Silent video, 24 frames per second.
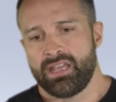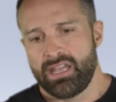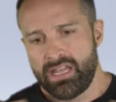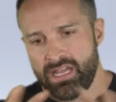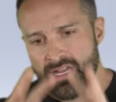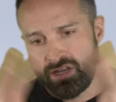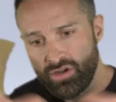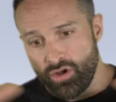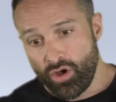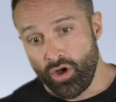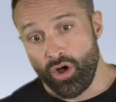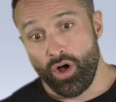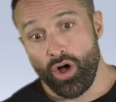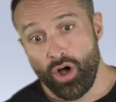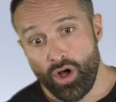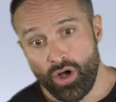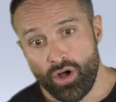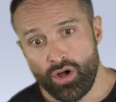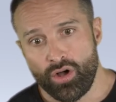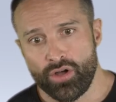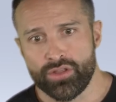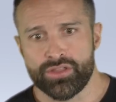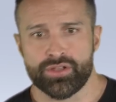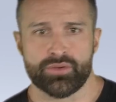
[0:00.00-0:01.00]
in
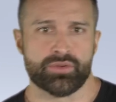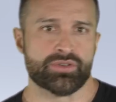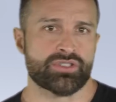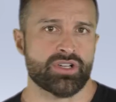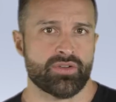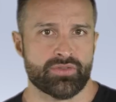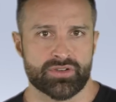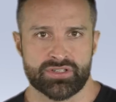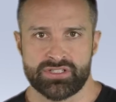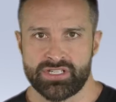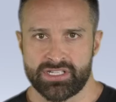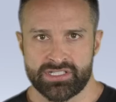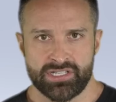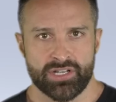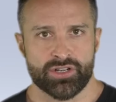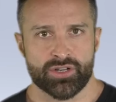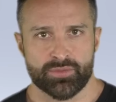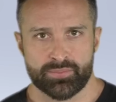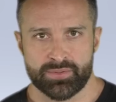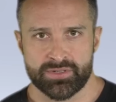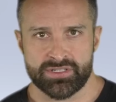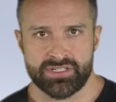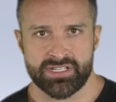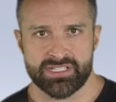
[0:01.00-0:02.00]
all, there was over
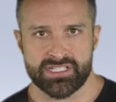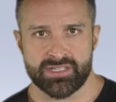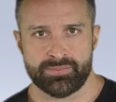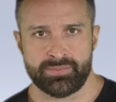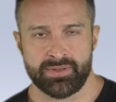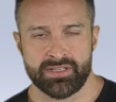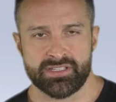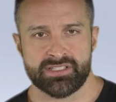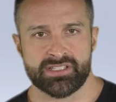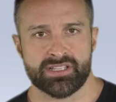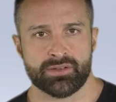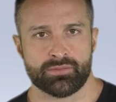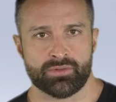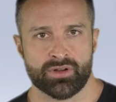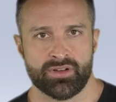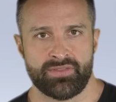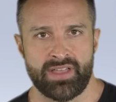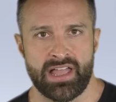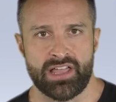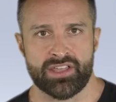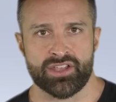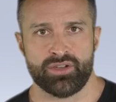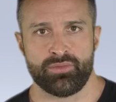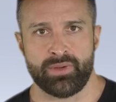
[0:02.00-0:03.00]
600 participants that were
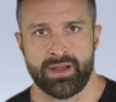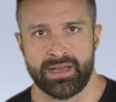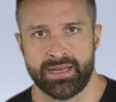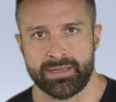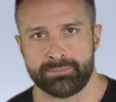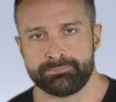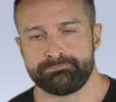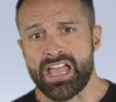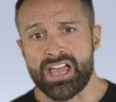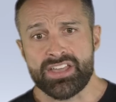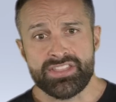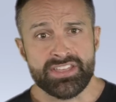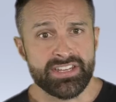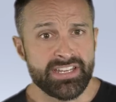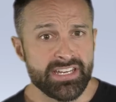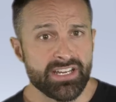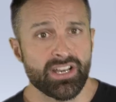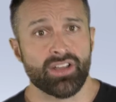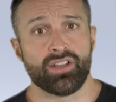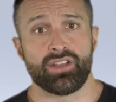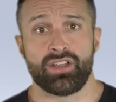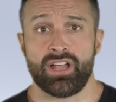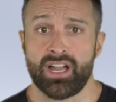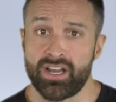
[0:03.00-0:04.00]
evaluated, and they did
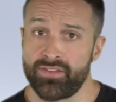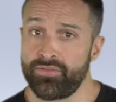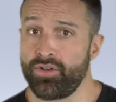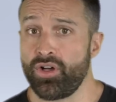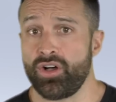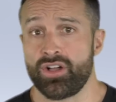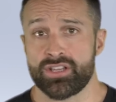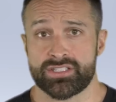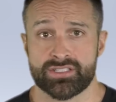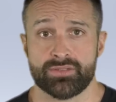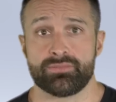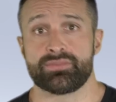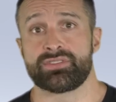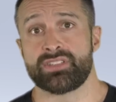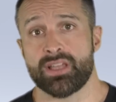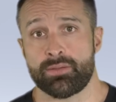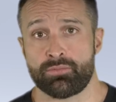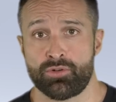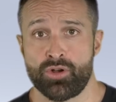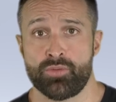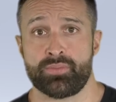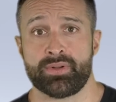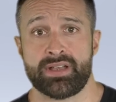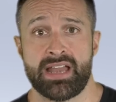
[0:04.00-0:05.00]
a lot of awesome
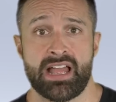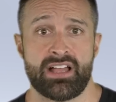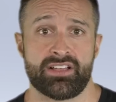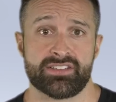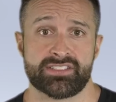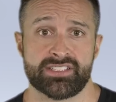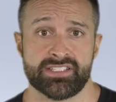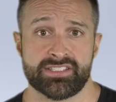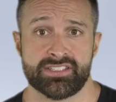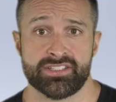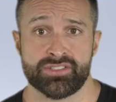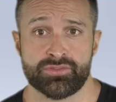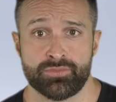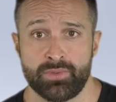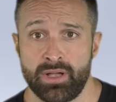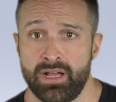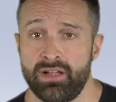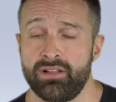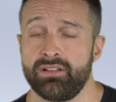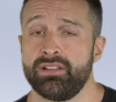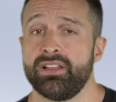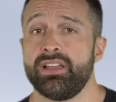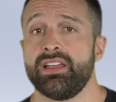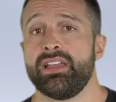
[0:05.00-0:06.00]
subgroup analysis as
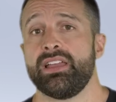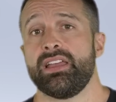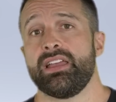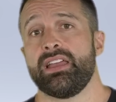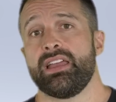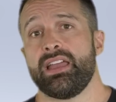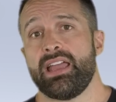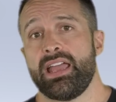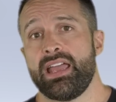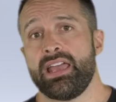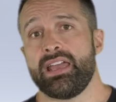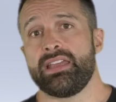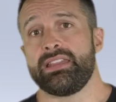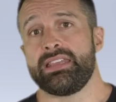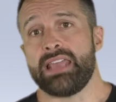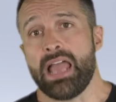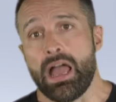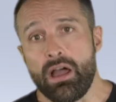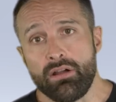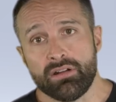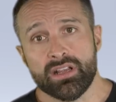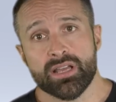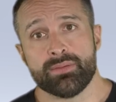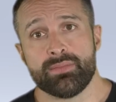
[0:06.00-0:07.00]
well. And the
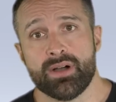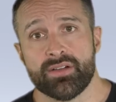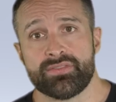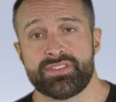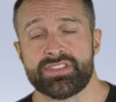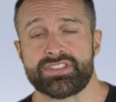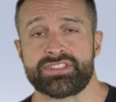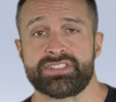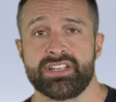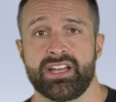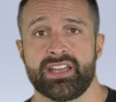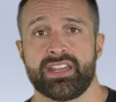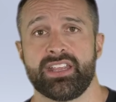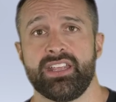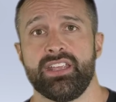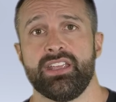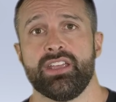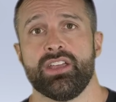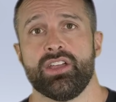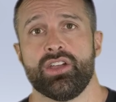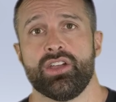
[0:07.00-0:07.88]
outcome of the study